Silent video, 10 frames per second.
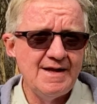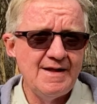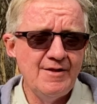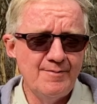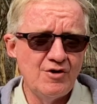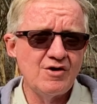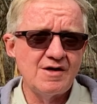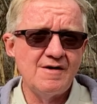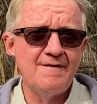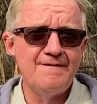the book
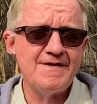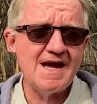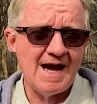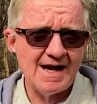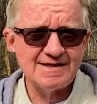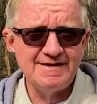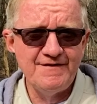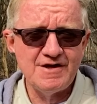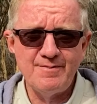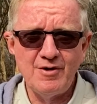of the Acts of
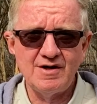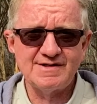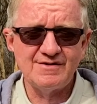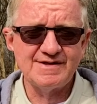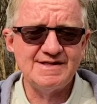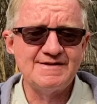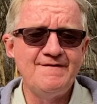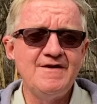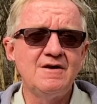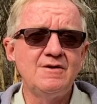the Apostles is
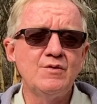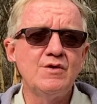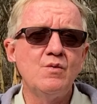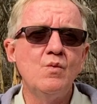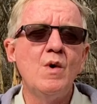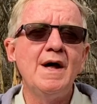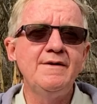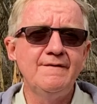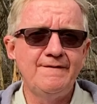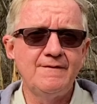filled with
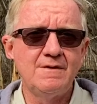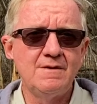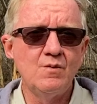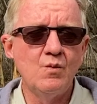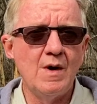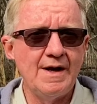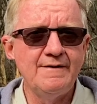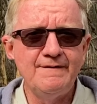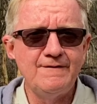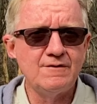wonderful,
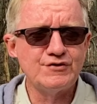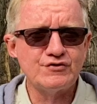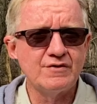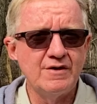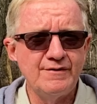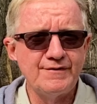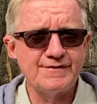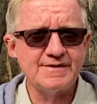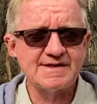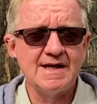wonderful
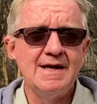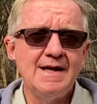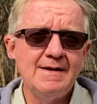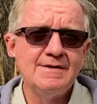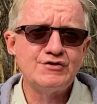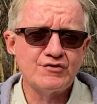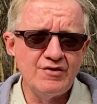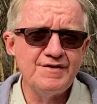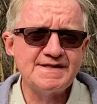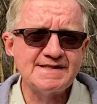
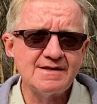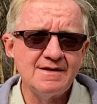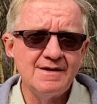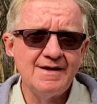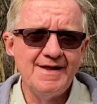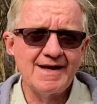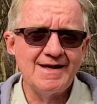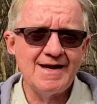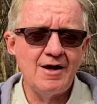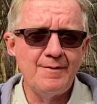truths that
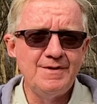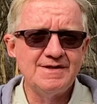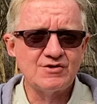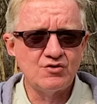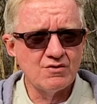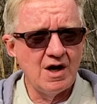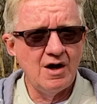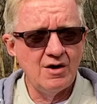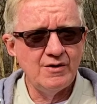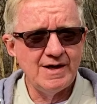can help us
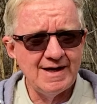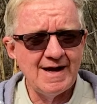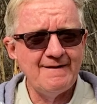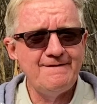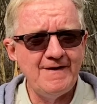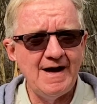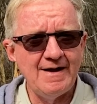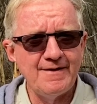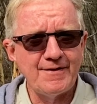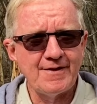grow in our faith